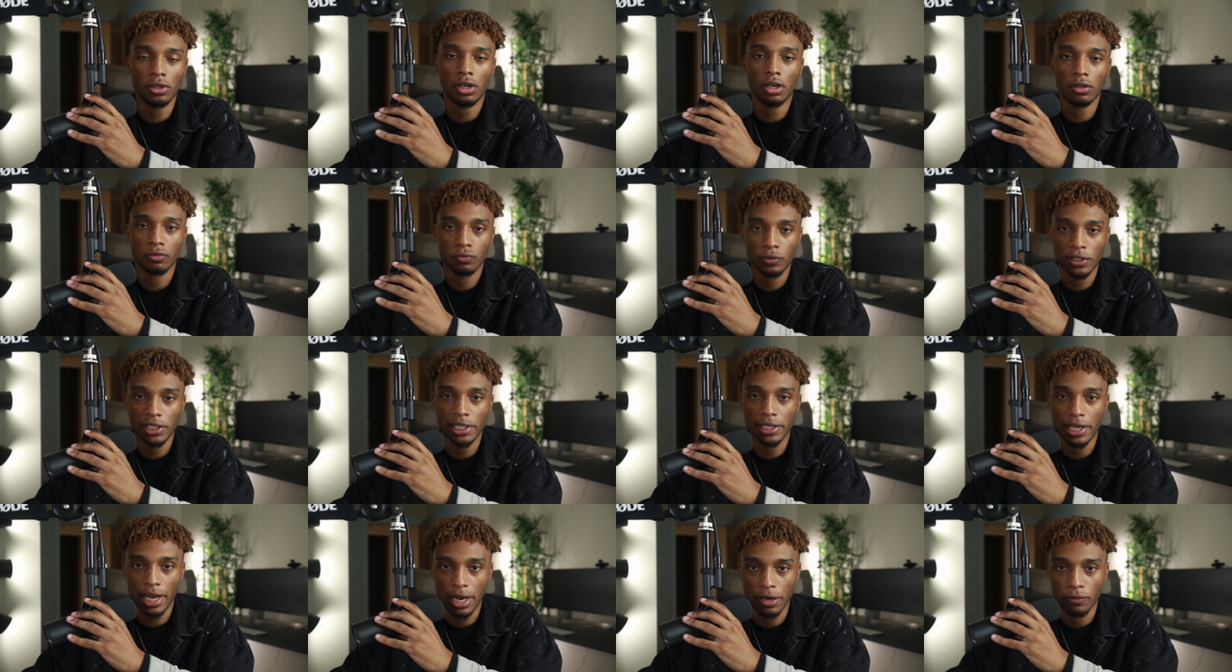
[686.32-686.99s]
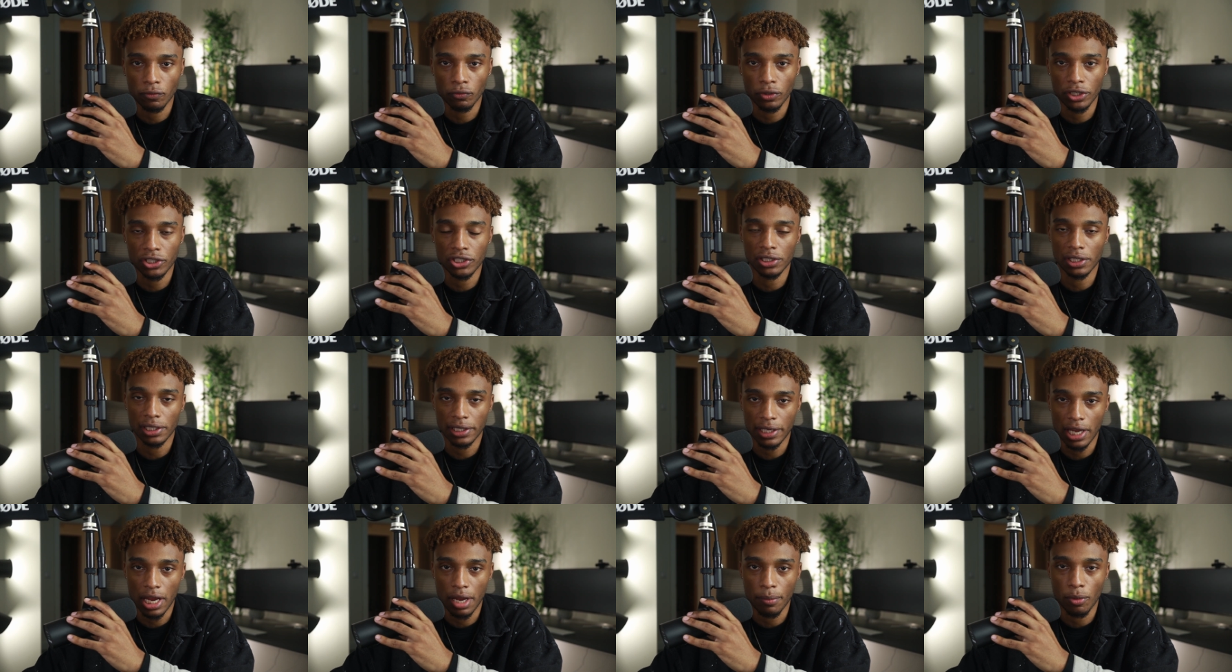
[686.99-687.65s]
that are really getting rich in the
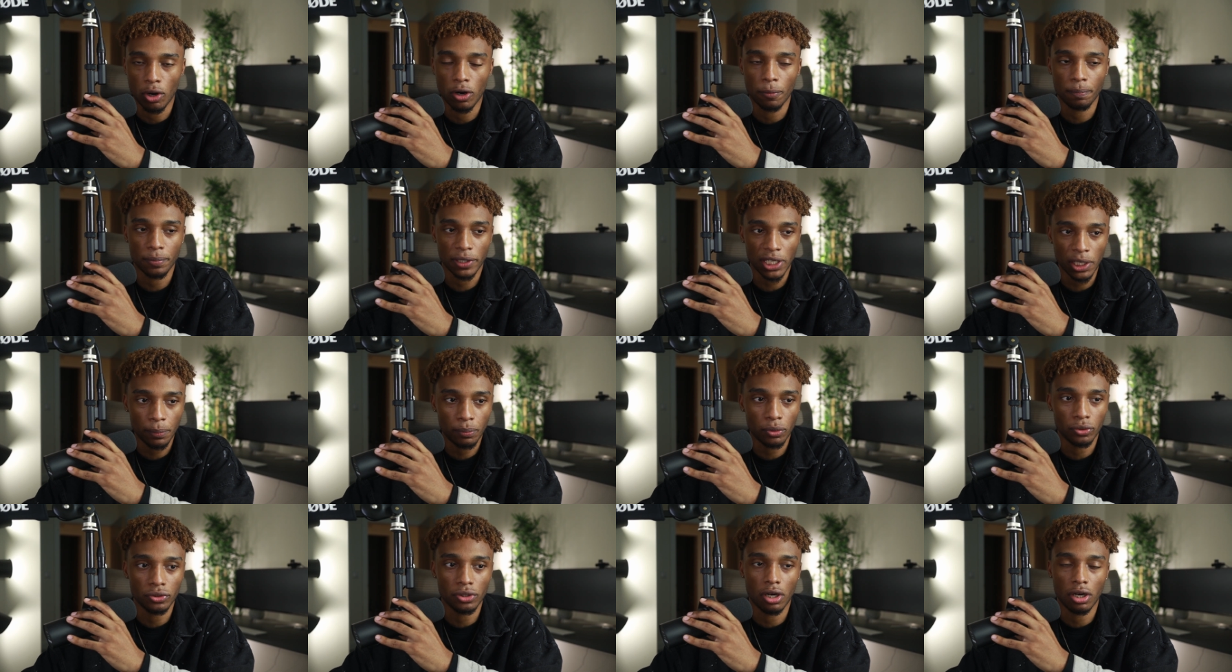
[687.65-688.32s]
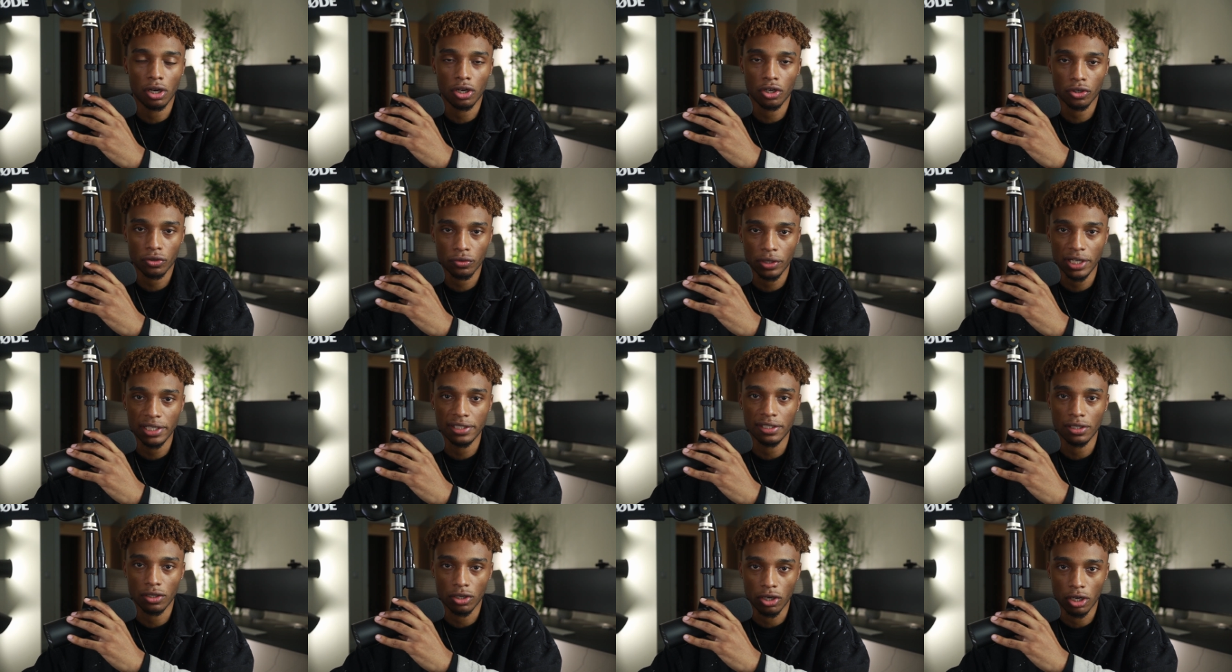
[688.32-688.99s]
game are people that are
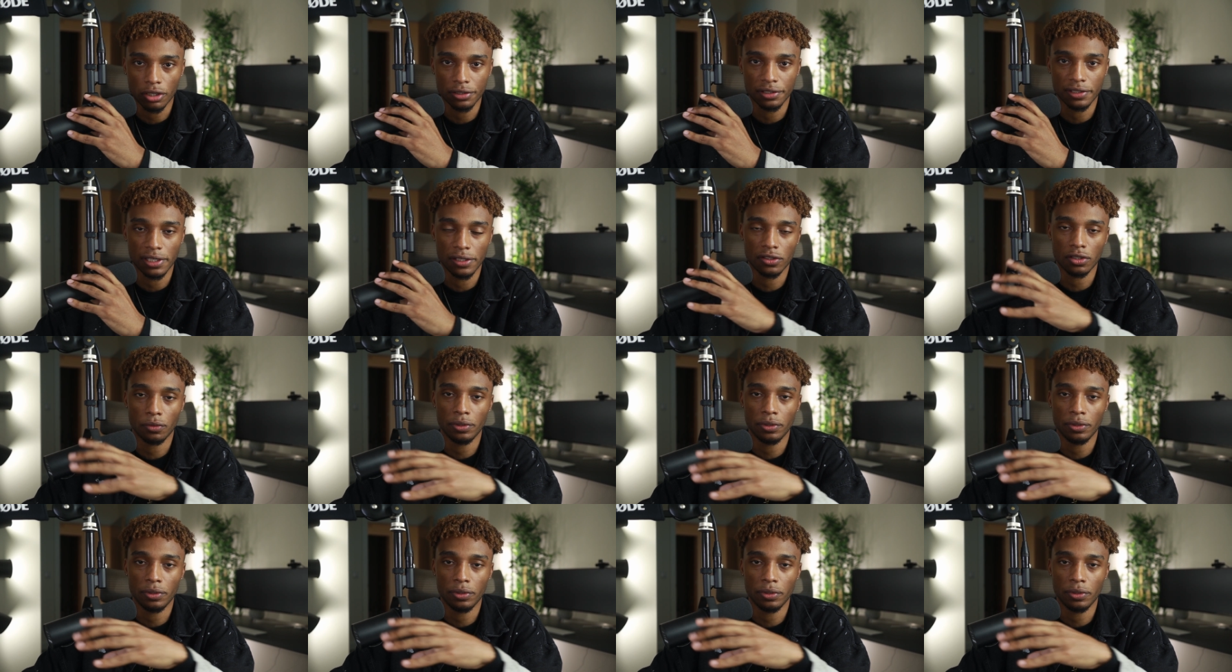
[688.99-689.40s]
creating content.